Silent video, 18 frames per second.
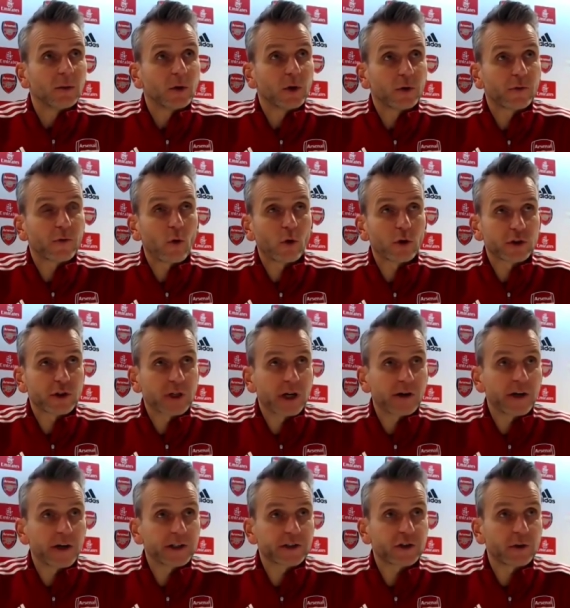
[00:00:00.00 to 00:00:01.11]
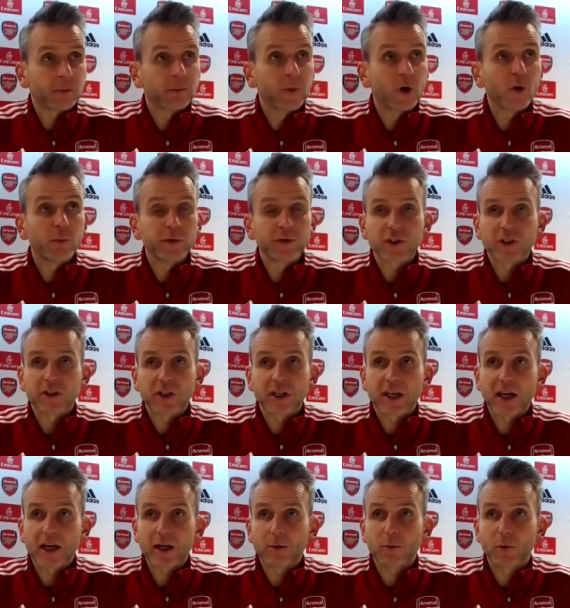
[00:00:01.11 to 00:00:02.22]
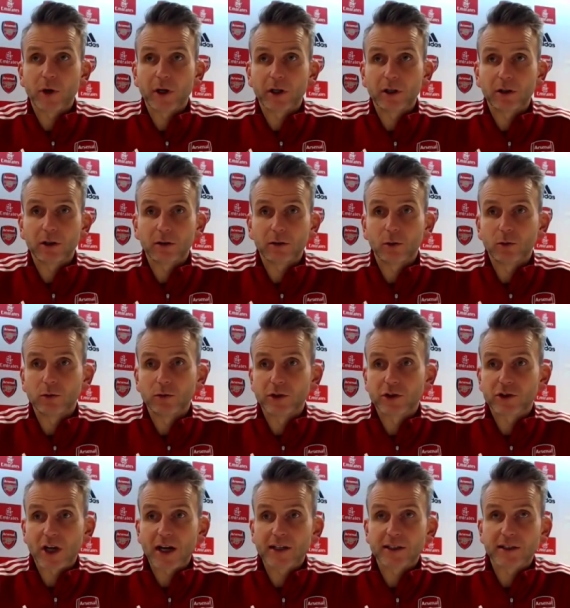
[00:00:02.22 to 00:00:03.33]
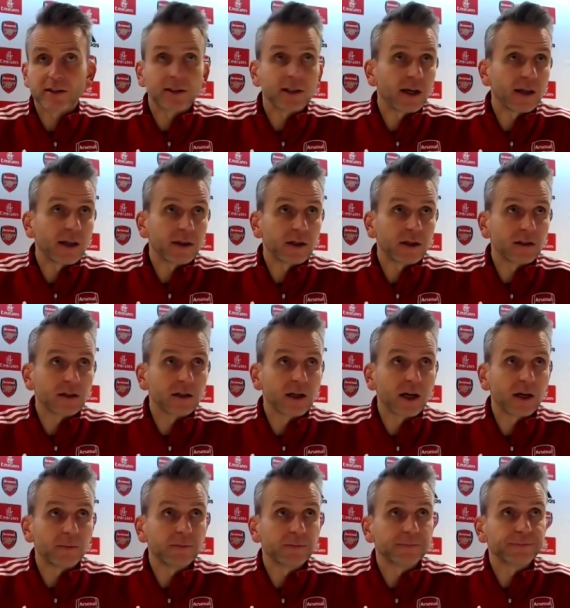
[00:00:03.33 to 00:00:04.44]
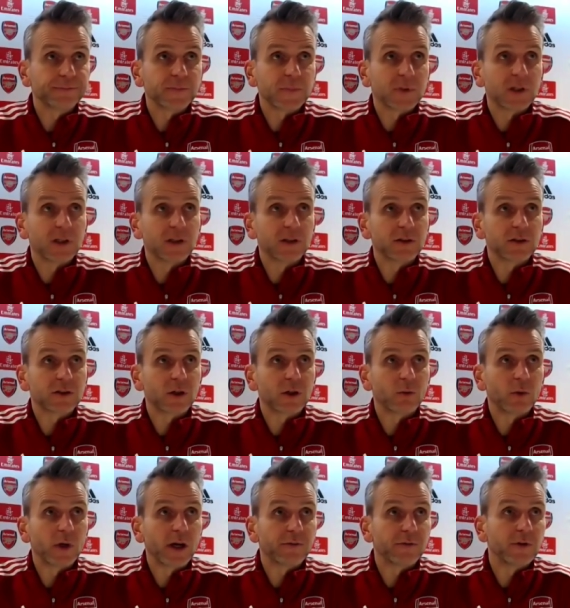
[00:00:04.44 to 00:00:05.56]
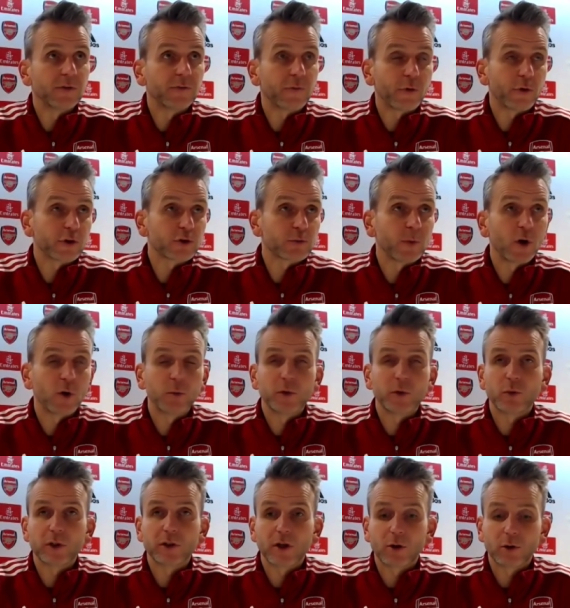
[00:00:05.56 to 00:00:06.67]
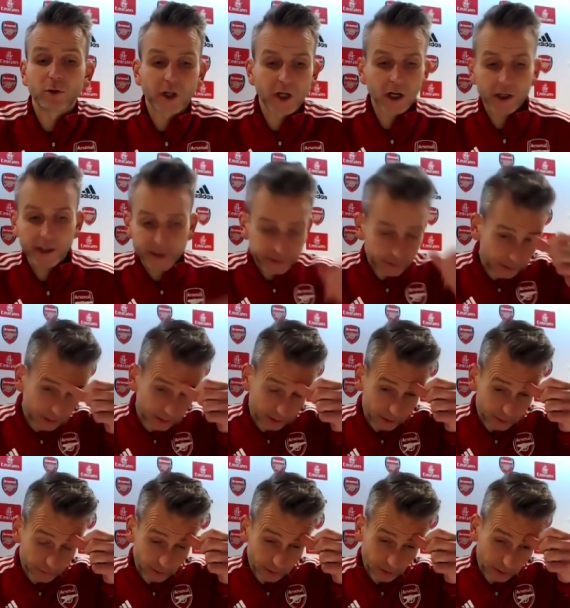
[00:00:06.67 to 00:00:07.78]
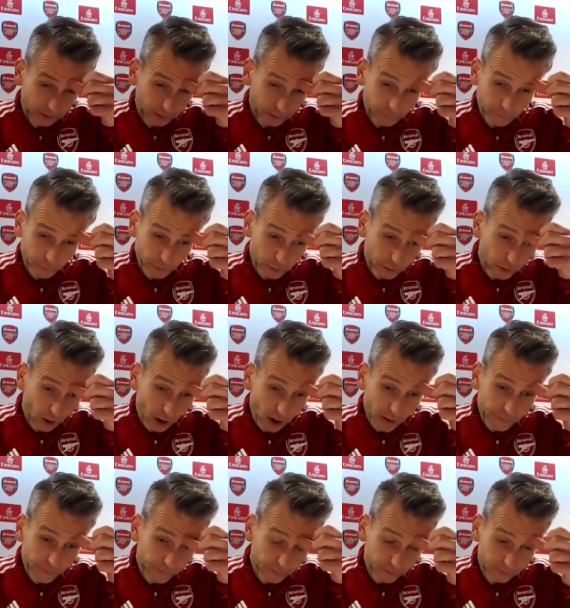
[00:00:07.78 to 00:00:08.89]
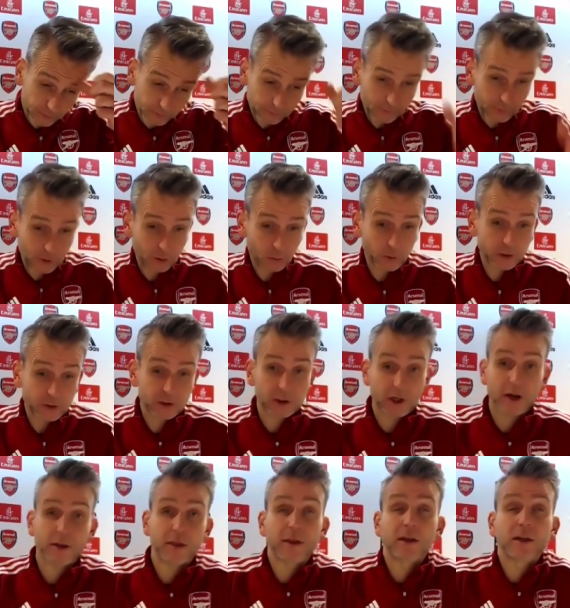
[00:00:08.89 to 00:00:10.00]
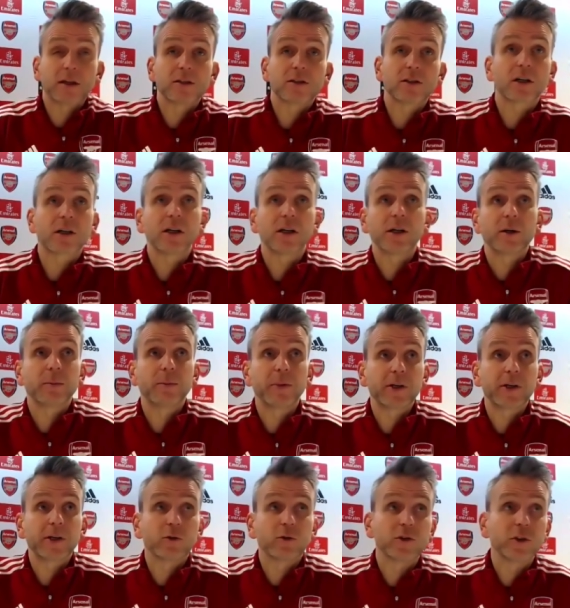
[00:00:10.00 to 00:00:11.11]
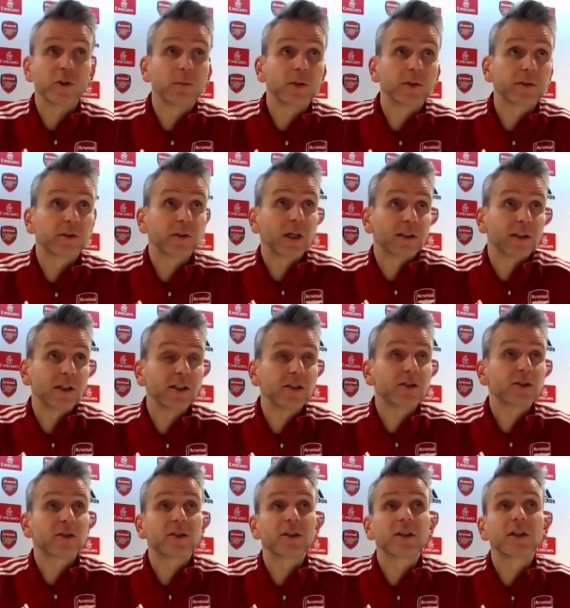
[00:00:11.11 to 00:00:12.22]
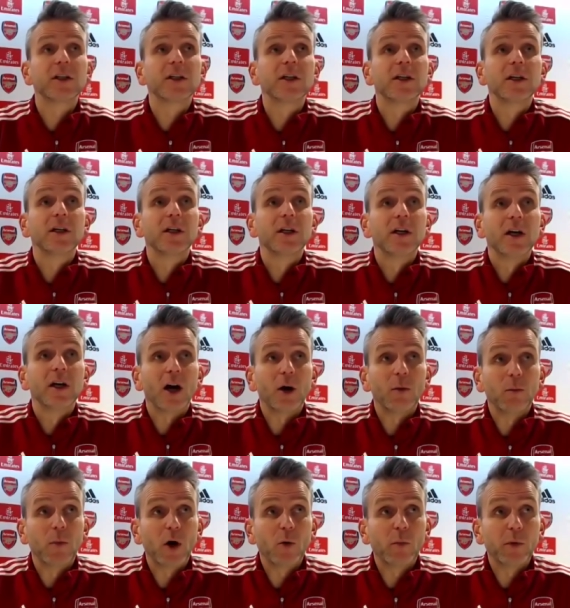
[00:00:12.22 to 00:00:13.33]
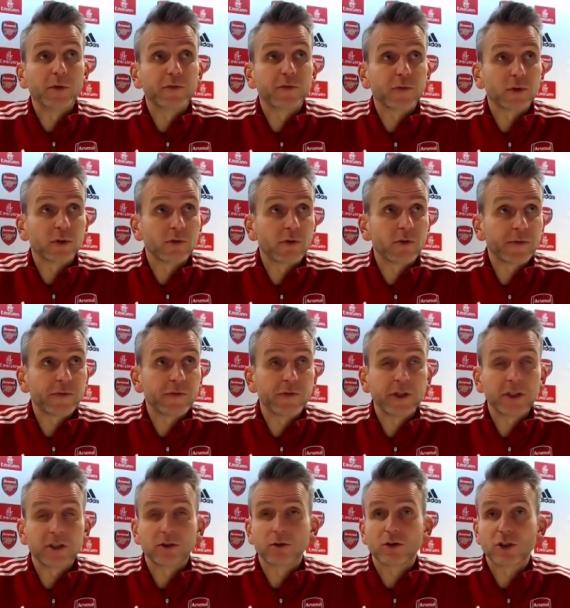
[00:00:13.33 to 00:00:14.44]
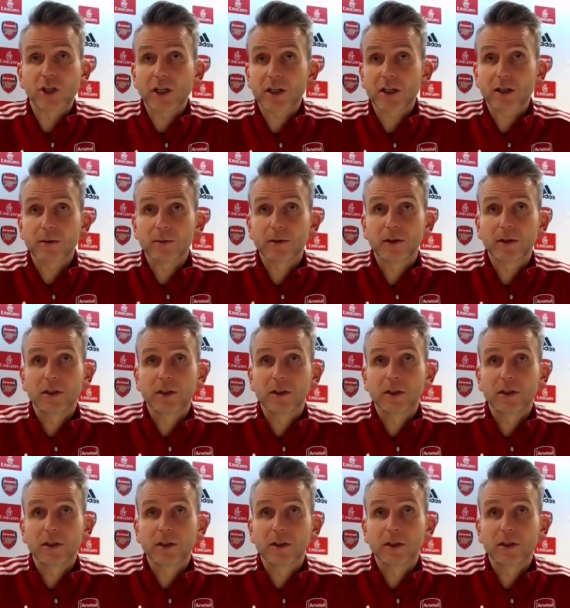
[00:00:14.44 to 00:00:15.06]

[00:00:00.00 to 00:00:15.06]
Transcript: But of course, there are some moments in the game where who decided, I think, the game. So we have the first moment with Odegaard in the, in the first half, which I think is a clear penalty, but at least a moment for the referee to check.